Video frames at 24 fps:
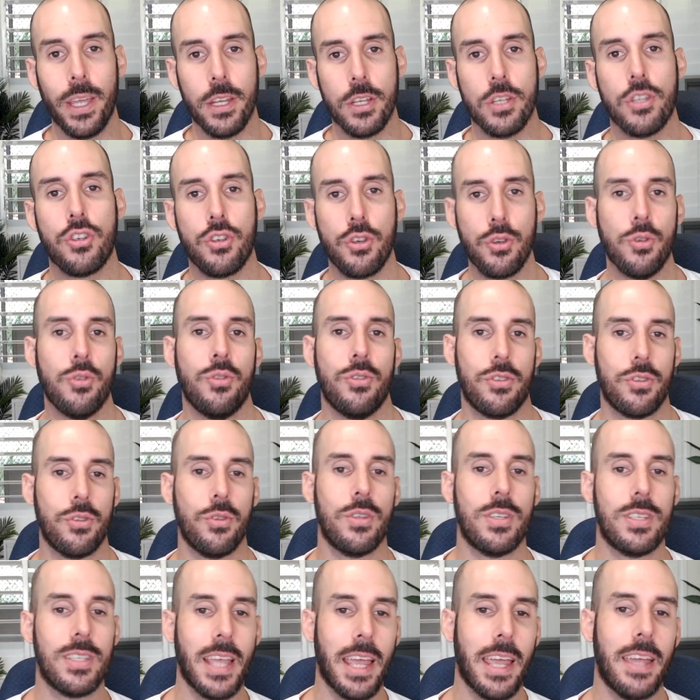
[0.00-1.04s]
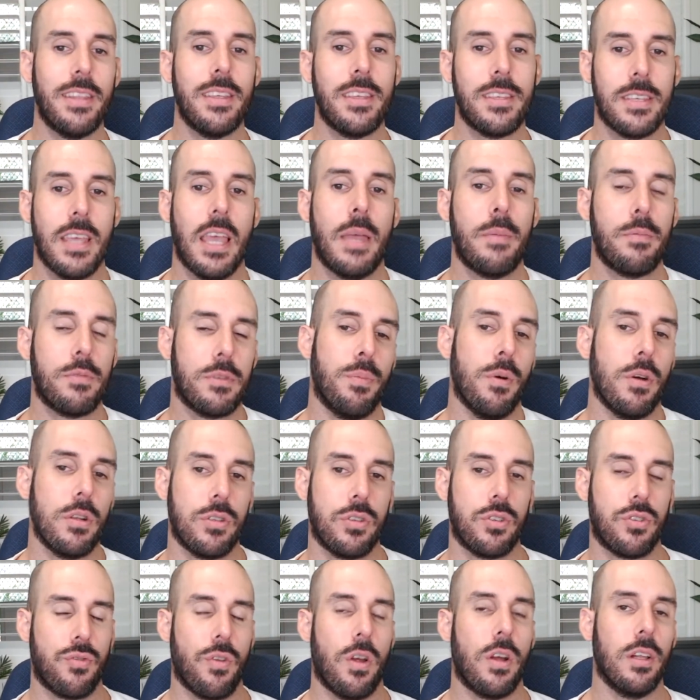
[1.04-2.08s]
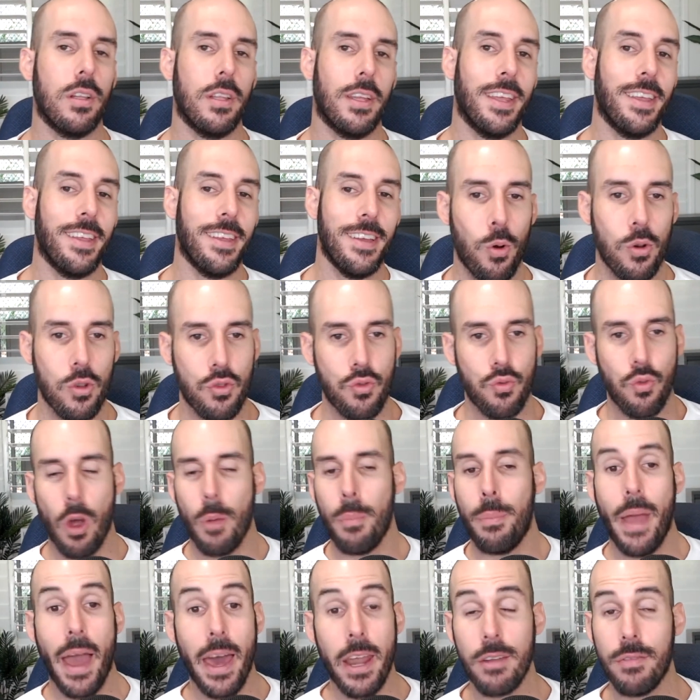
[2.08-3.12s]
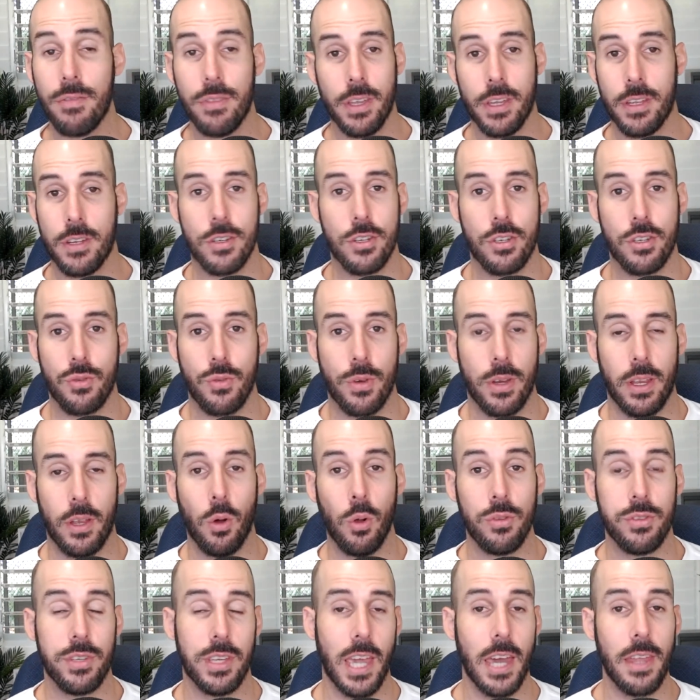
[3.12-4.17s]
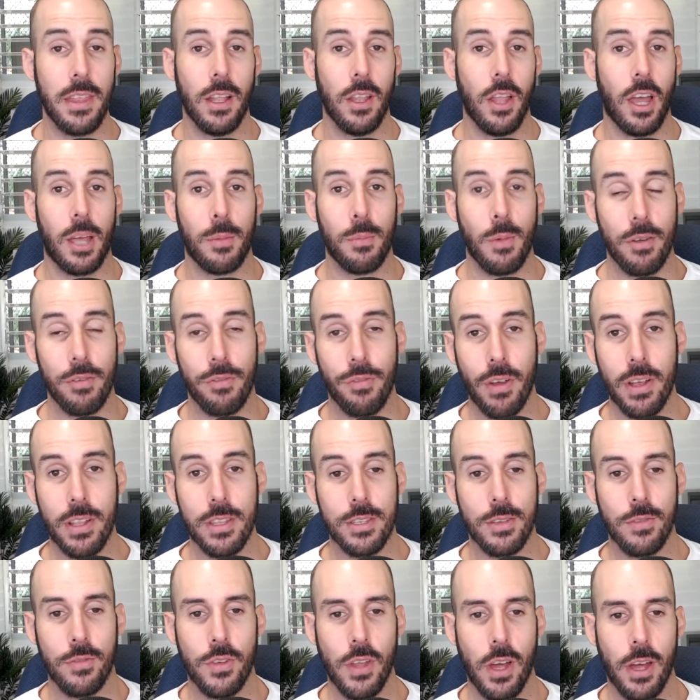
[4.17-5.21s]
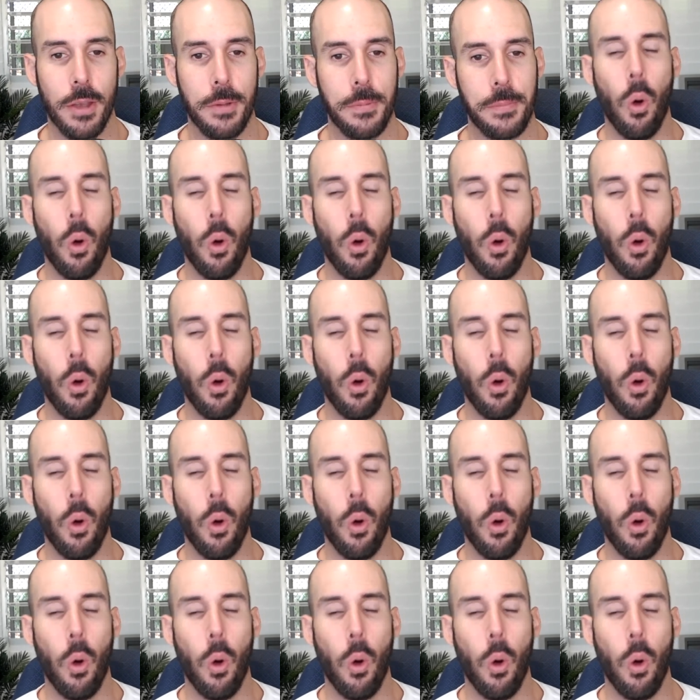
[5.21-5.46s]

can choose to stay in the same spot struggling, or drop out of the industry altogether like my friends have done,